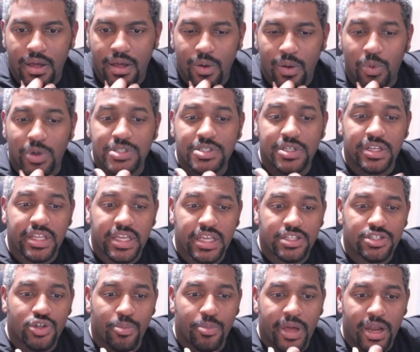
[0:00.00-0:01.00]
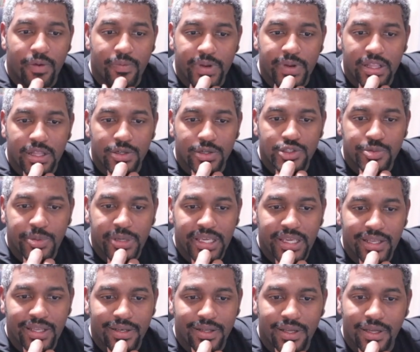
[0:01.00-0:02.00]
What's going to get you a better reload
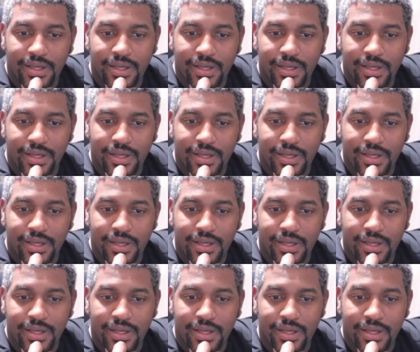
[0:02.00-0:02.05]
speed?